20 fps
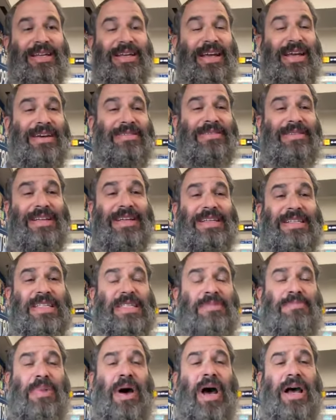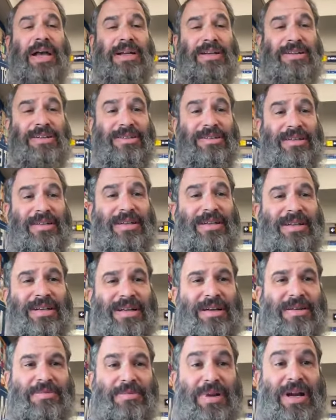and inspired,
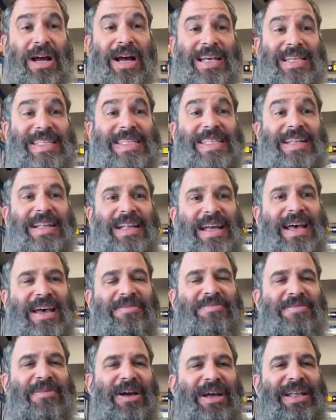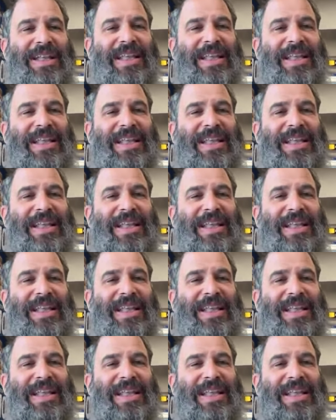but I still have